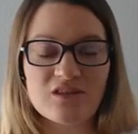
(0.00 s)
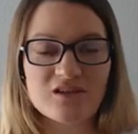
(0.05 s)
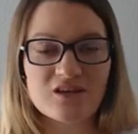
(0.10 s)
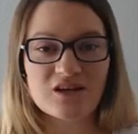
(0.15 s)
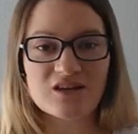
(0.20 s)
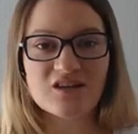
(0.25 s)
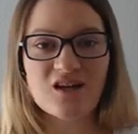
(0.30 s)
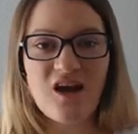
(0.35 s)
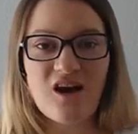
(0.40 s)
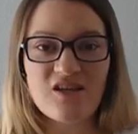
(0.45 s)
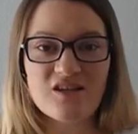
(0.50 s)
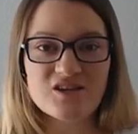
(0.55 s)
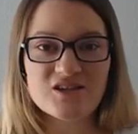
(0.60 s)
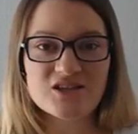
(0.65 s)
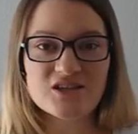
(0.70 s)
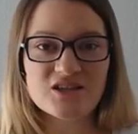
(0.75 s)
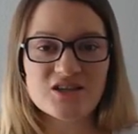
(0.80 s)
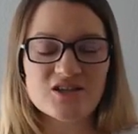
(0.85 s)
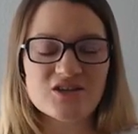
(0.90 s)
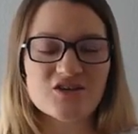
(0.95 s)

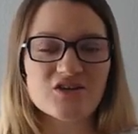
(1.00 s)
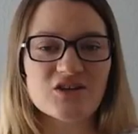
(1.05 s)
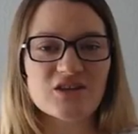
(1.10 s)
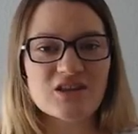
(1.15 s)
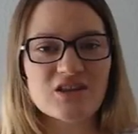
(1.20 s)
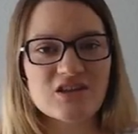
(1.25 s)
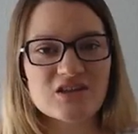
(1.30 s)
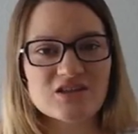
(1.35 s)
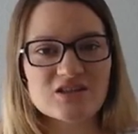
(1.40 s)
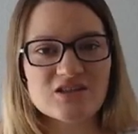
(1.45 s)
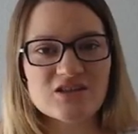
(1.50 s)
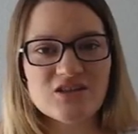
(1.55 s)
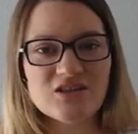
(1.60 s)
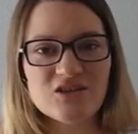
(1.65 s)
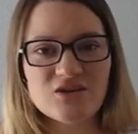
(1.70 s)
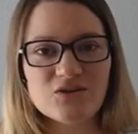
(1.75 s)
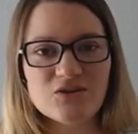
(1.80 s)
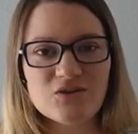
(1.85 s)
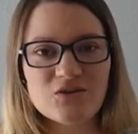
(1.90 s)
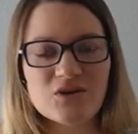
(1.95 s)
technology and doing things
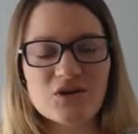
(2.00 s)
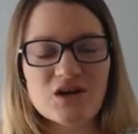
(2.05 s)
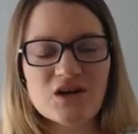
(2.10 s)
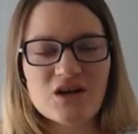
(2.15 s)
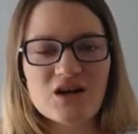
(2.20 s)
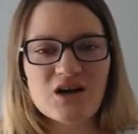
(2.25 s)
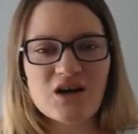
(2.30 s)
new.